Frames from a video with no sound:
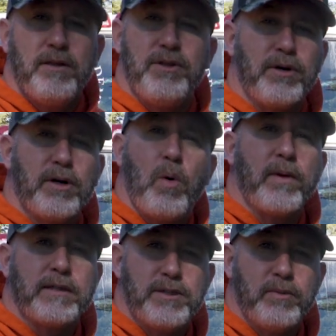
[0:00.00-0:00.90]
they're
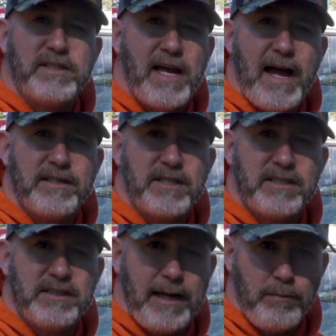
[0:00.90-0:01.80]
going to attach
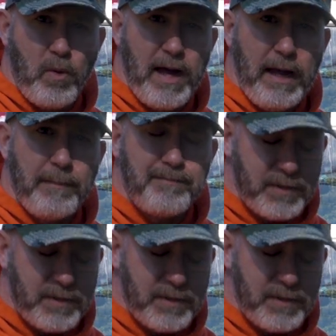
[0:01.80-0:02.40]
the same way.